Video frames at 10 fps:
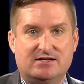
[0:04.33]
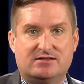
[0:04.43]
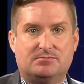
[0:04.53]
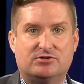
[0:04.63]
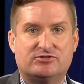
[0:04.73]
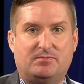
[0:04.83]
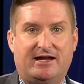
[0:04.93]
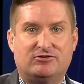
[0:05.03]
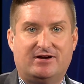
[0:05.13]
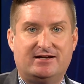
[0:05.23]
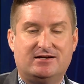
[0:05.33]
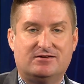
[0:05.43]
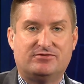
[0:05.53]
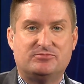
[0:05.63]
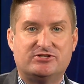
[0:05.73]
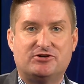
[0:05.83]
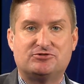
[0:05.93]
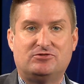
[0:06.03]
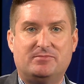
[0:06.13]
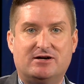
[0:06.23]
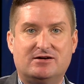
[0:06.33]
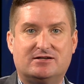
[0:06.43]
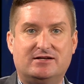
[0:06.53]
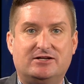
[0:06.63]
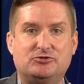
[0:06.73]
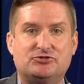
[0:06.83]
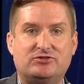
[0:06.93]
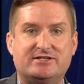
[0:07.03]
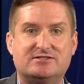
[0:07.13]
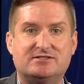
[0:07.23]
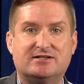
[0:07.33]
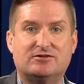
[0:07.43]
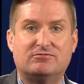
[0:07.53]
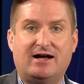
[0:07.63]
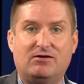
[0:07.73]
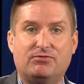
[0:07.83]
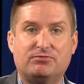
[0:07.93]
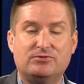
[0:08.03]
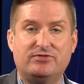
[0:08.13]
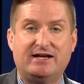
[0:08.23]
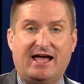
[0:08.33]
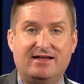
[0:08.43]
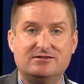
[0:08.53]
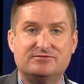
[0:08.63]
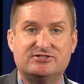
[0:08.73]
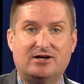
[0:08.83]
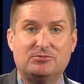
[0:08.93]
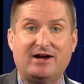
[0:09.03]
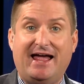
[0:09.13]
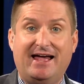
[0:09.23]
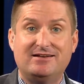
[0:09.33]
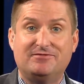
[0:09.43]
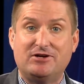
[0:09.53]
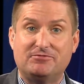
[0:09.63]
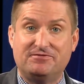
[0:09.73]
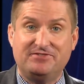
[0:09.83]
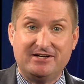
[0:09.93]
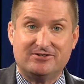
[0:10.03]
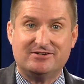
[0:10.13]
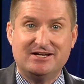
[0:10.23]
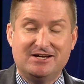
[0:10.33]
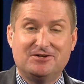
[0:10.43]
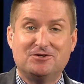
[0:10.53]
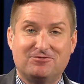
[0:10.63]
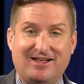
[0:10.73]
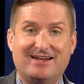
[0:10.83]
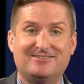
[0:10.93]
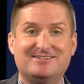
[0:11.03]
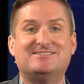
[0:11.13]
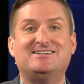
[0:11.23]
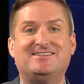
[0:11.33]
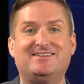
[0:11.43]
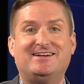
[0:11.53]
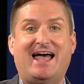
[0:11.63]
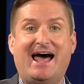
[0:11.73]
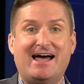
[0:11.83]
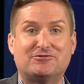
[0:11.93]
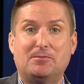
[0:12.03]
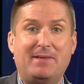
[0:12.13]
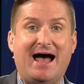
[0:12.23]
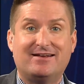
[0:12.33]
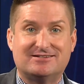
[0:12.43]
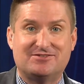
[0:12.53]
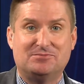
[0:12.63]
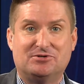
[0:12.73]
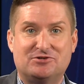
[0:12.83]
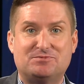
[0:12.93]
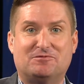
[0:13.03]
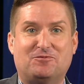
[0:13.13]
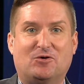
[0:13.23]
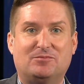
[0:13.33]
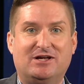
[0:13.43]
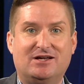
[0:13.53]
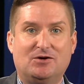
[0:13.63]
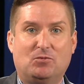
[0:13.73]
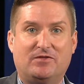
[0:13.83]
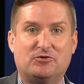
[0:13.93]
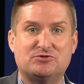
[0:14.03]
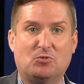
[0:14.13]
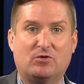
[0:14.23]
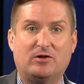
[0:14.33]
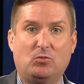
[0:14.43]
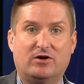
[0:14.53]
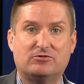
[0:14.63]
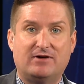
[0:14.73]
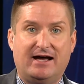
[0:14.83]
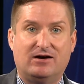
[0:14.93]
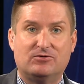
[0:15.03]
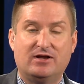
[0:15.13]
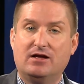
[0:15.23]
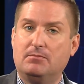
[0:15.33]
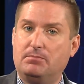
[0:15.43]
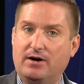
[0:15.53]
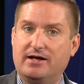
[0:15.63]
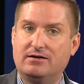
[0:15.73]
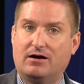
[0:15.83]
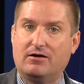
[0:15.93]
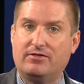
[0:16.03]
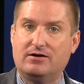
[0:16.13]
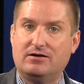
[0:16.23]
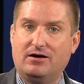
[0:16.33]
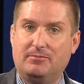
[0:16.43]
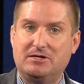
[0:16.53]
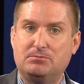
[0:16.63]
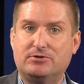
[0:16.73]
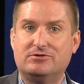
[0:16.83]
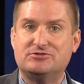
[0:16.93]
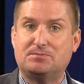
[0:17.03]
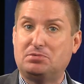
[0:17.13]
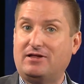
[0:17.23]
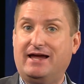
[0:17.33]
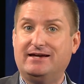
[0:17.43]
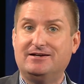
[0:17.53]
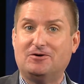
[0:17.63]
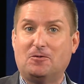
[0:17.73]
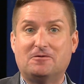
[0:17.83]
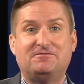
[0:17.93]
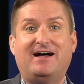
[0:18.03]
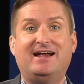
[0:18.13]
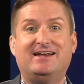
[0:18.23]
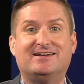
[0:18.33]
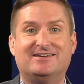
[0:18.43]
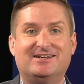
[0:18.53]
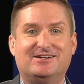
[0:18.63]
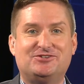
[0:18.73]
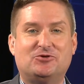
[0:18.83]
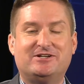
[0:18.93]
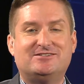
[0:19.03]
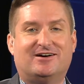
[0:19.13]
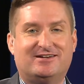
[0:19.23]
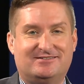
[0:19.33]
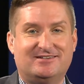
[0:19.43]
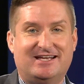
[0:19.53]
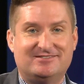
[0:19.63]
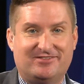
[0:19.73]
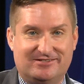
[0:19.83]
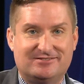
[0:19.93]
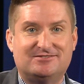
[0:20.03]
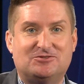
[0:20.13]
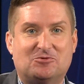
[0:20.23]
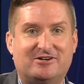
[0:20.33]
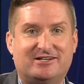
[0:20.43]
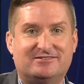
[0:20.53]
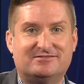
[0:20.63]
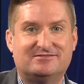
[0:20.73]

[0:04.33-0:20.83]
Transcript: The birds migrate here from Central America and usually stick around through the end of summer. And if you have a feeder, you've likely seen the acrobatics the birds perform when there is more than one around. But are the hummingbirds playing or fighting? Joni Duggan has this story.